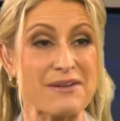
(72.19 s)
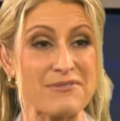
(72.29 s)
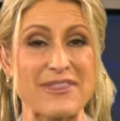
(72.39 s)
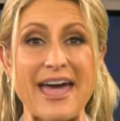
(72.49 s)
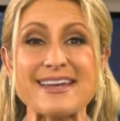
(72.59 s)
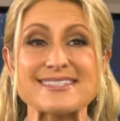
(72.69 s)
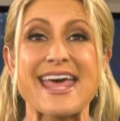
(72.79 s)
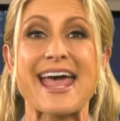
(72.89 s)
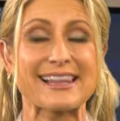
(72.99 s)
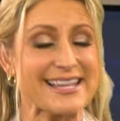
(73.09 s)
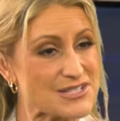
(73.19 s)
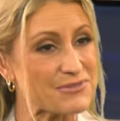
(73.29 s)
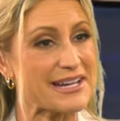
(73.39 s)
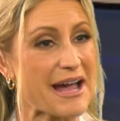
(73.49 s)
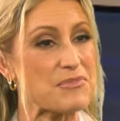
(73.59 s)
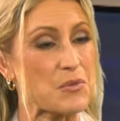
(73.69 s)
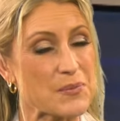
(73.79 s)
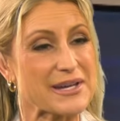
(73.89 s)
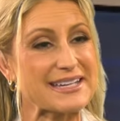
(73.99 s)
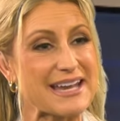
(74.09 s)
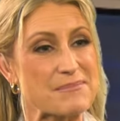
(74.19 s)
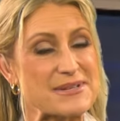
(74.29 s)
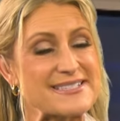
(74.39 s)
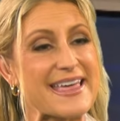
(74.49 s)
for that, let's recap the winning numbers.